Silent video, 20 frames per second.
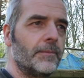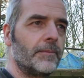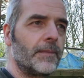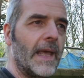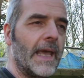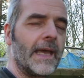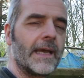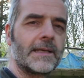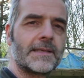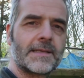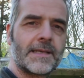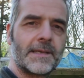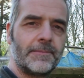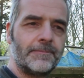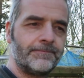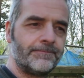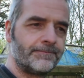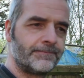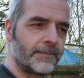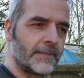eggs,
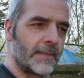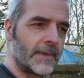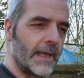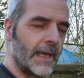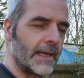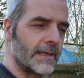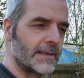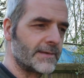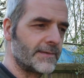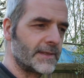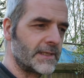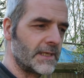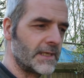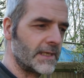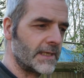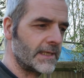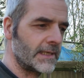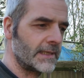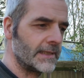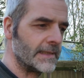the eggs of a dunnock
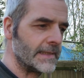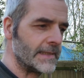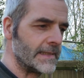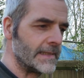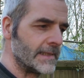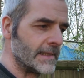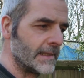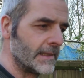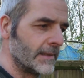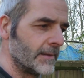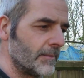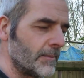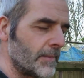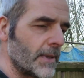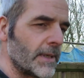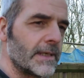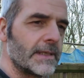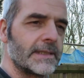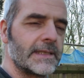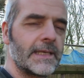
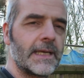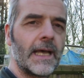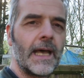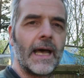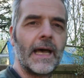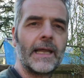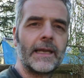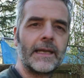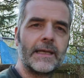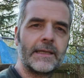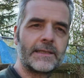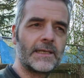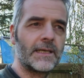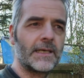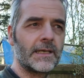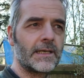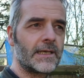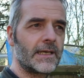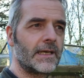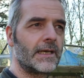bird. And a
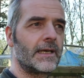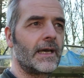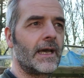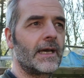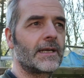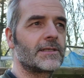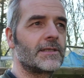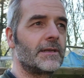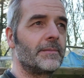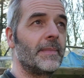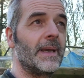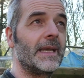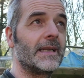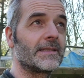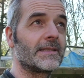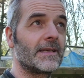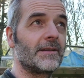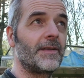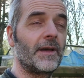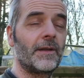dunnock actually means,
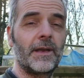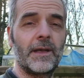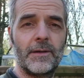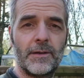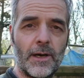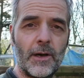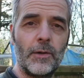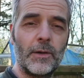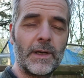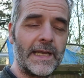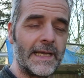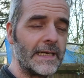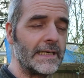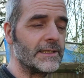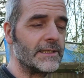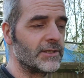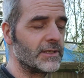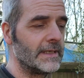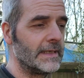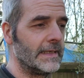I found out, Old
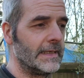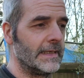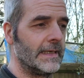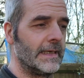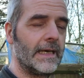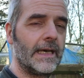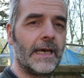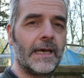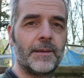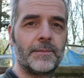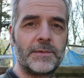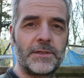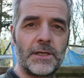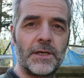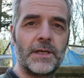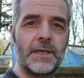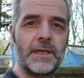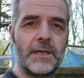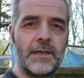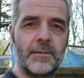English,
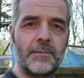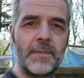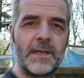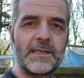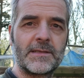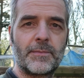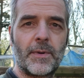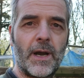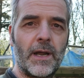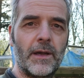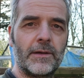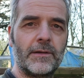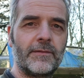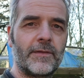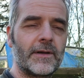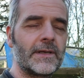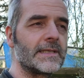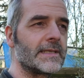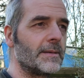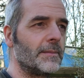dun means brown,
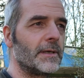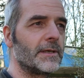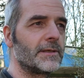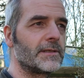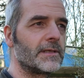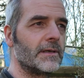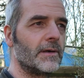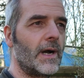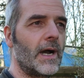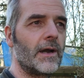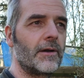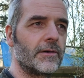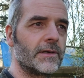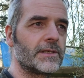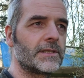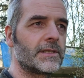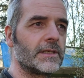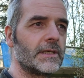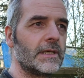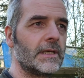very similar to
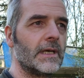Irish.